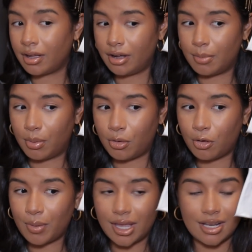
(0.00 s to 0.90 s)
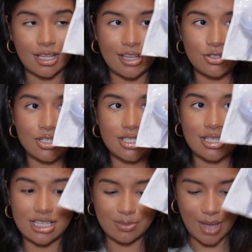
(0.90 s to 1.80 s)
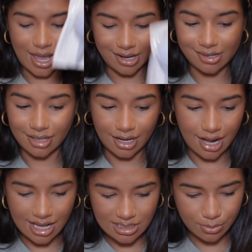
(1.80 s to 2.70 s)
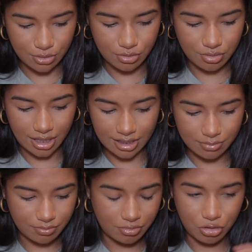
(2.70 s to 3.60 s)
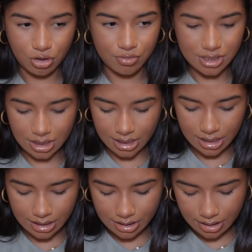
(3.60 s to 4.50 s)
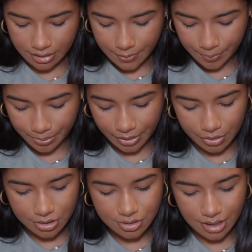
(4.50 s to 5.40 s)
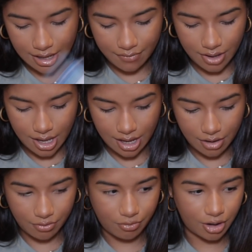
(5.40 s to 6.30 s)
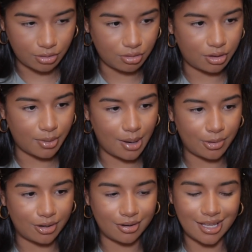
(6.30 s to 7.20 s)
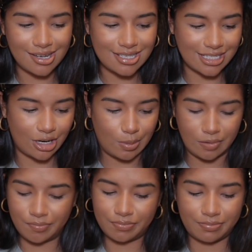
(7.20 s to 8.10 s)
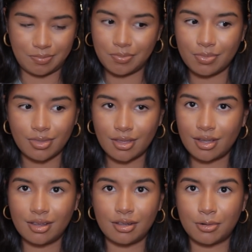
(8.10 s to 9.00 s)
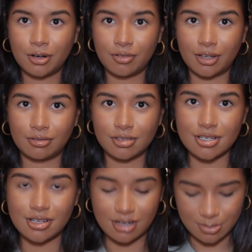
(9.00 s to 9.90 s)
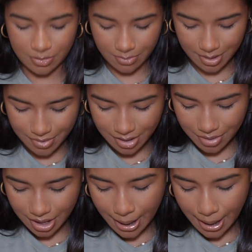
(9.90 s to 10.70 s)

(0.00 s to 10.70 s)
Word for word: a bulb and as you can see it's packaged like a hospital like you know it's clean um i also have a rectal thermometer they just scare me the word rectal just scares me for my baby.